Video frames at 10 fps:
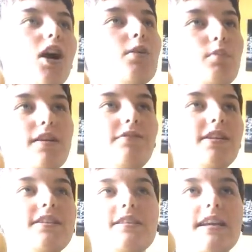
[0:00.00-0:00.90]
Her
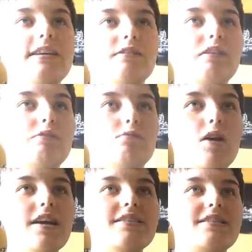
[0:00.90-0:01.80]
boyfriend Steve
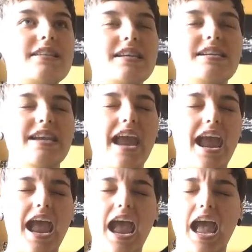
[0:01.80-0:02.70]
was an
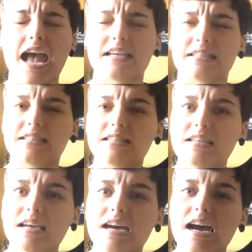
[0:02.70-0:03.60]

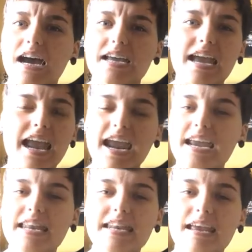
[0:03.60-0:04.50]
ass. I
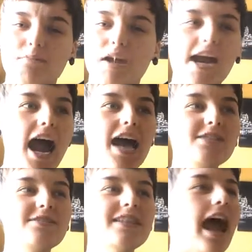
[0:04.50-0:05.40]
hated him.
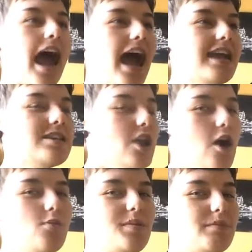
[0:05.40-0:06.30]
I
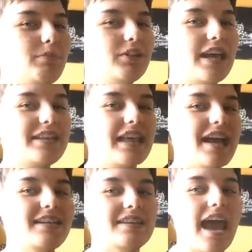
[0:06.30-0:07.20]
know people like
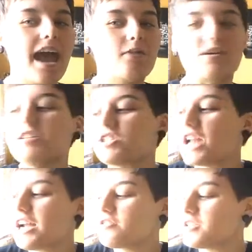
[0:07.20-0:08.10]
that now. It's
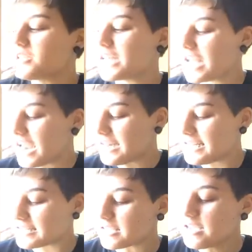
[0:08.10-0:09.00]
not just the
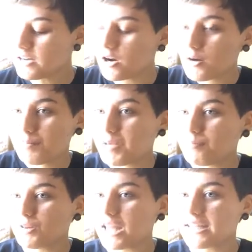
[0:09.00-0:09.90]
80s. There are
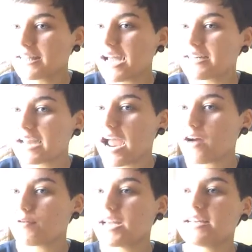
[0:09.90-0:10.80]
people like that
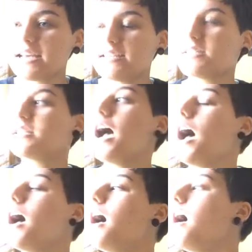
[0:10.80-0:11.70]
now and they suck.